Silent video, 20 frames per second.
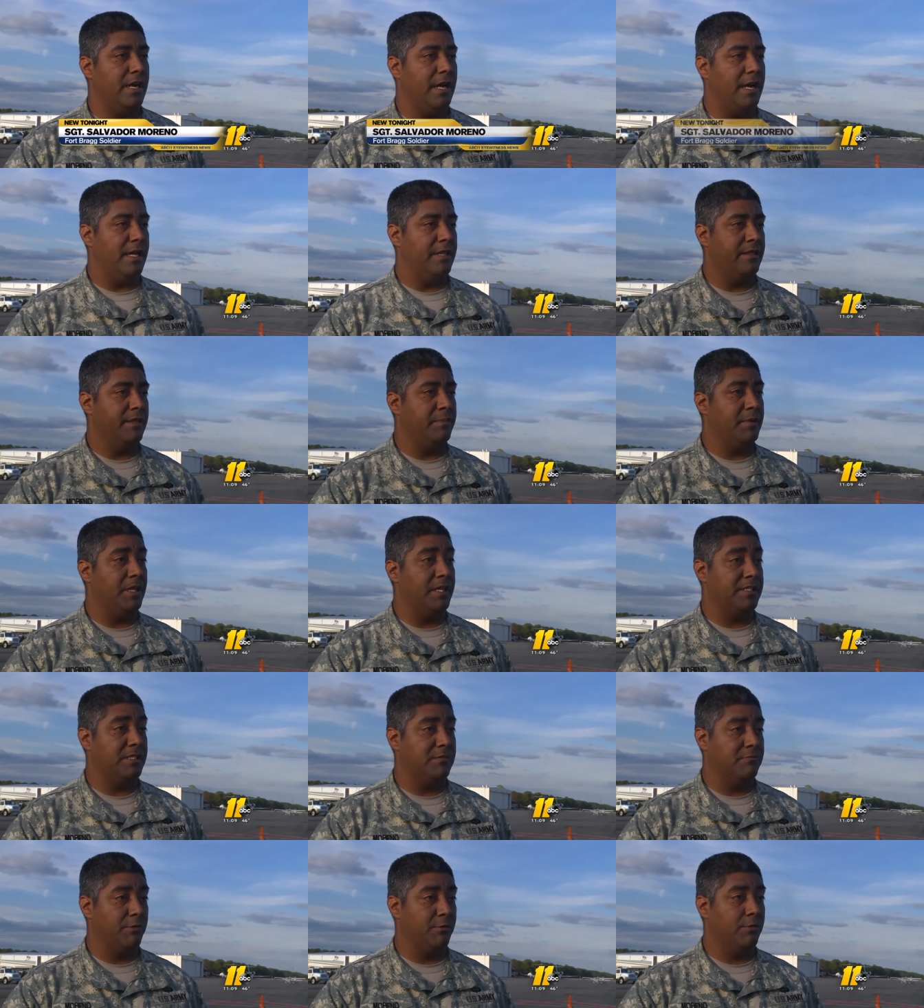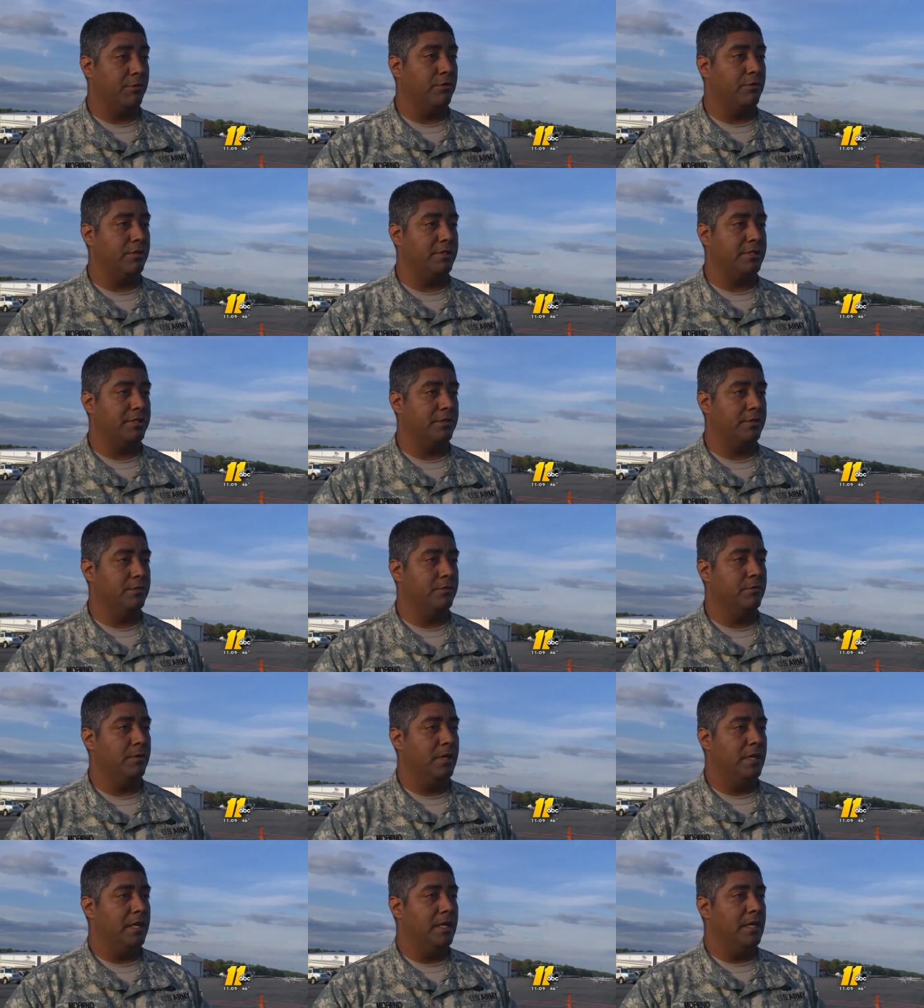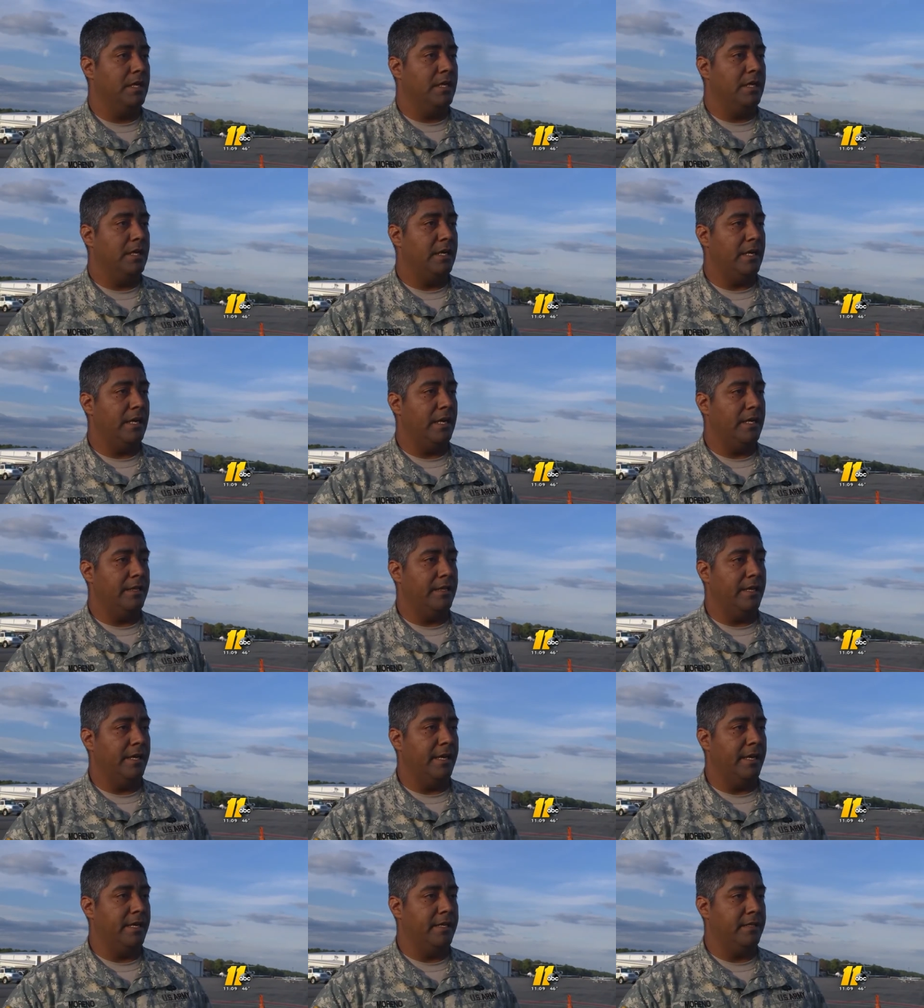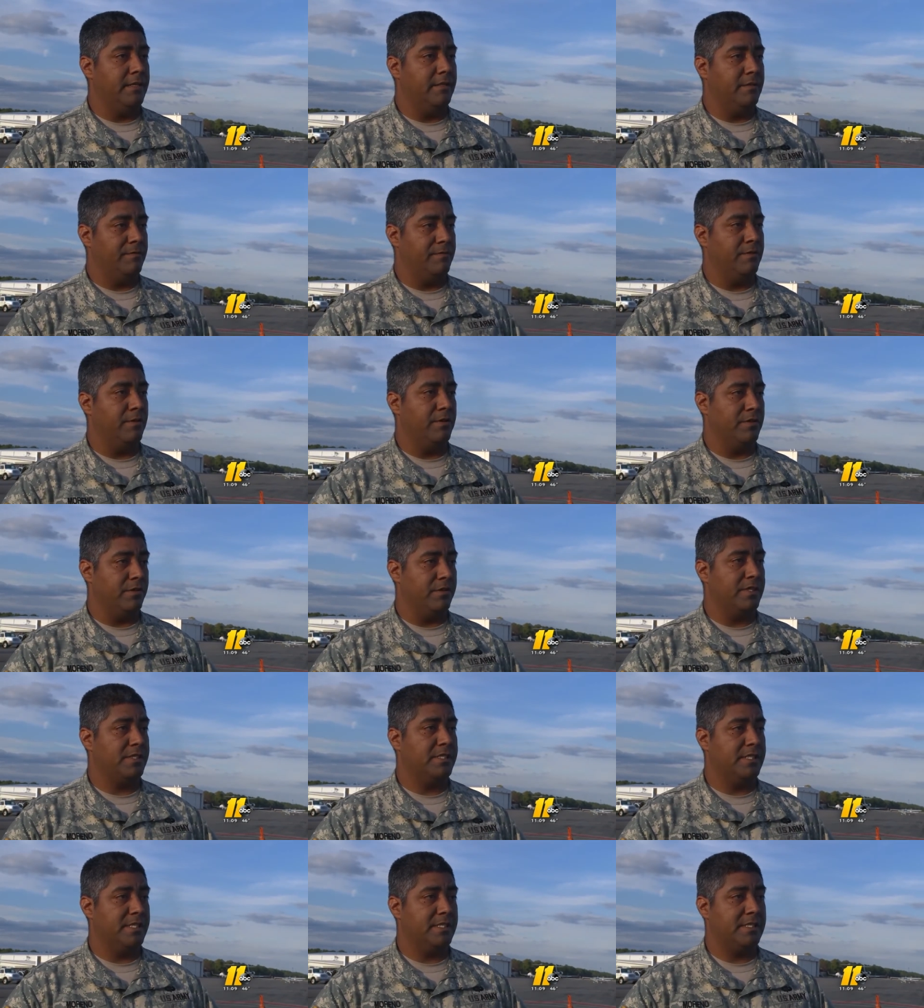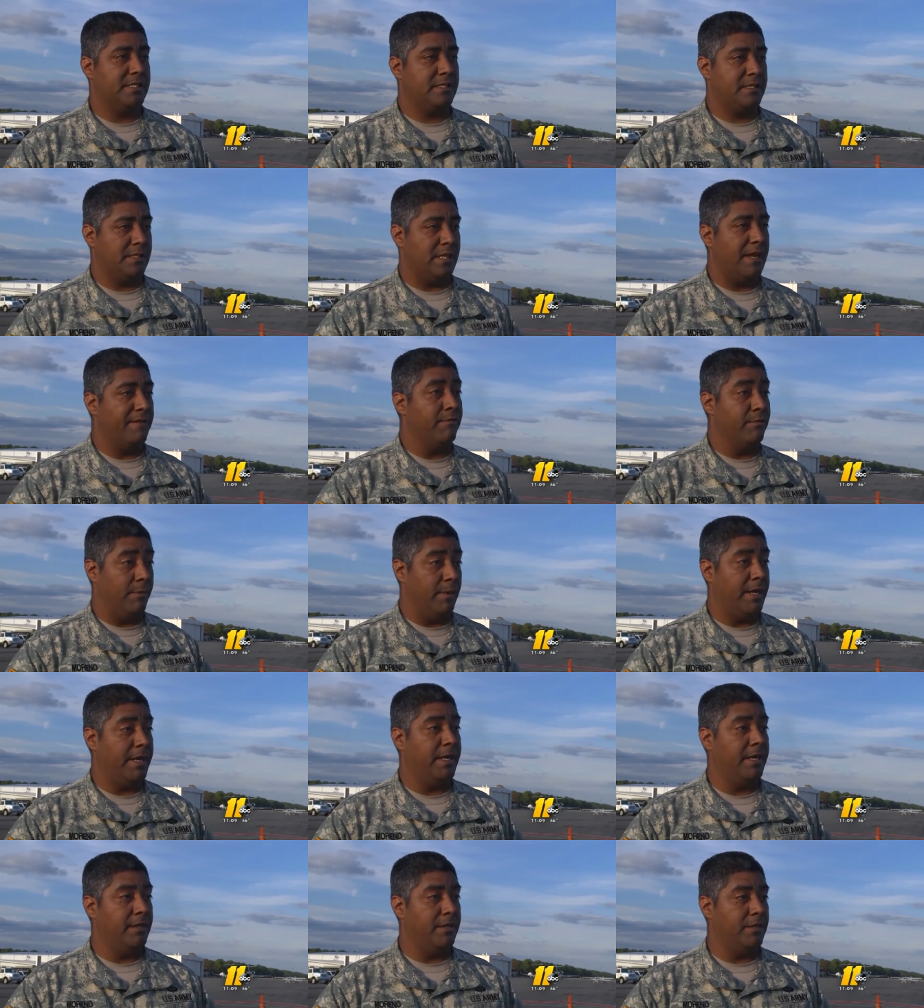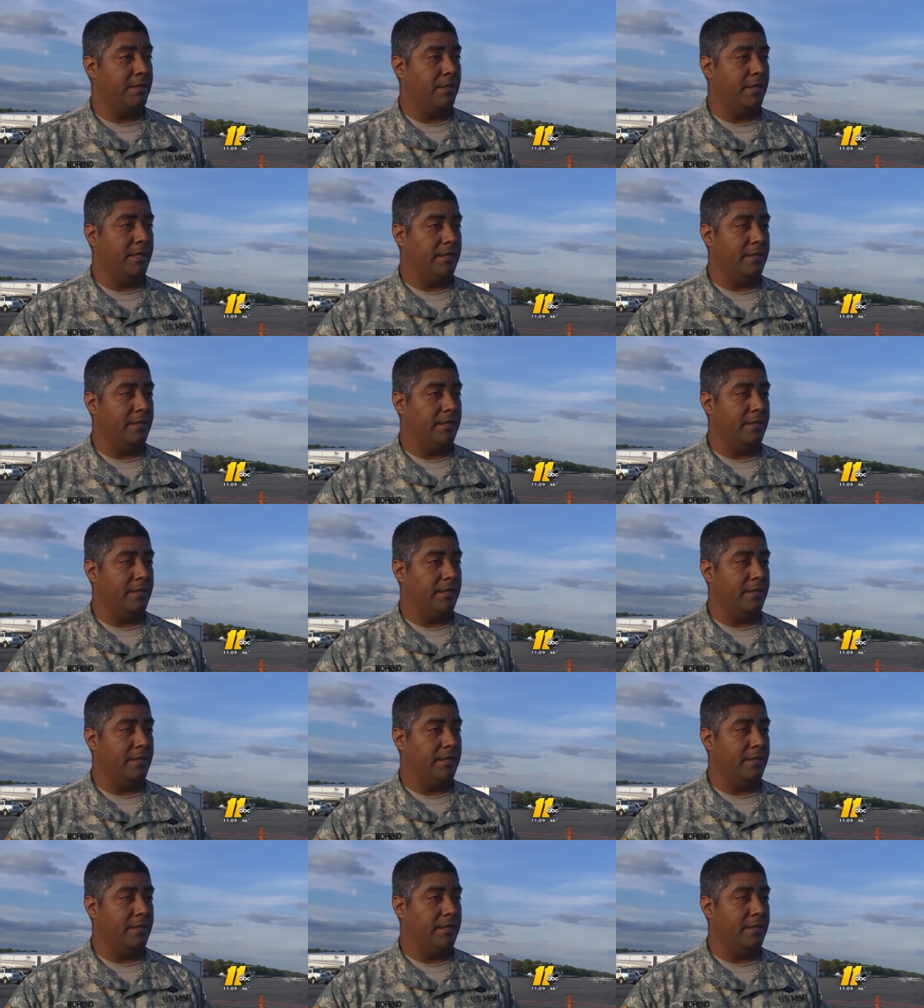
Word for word: and the places we were going to and then further assist everybody in,